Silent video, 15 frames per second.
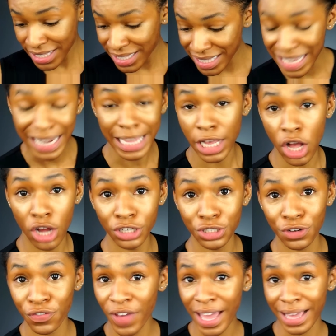sitting on
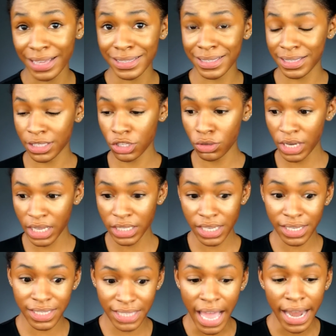your face. You need
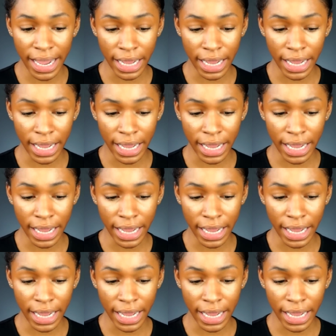to set